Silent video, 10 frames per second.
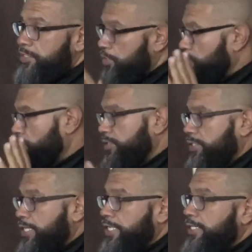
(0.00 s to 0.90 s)
this
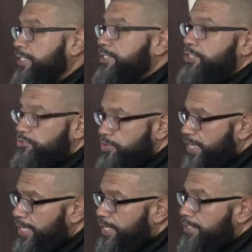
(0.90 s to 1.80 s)
huge thing and this
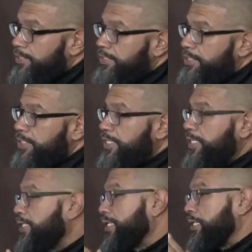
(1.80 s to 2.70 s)
grains and
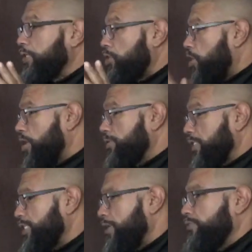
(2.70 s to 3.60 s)

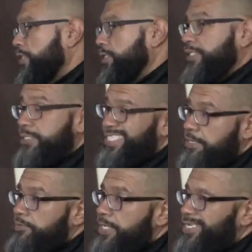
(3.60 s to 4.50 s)
carbs that you have to eat. And it's
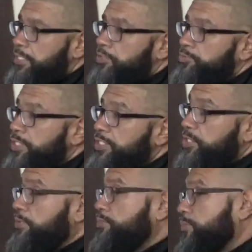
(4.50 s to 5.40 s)
not right. You really
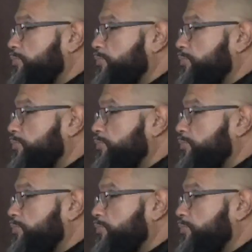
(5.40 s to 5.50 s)
should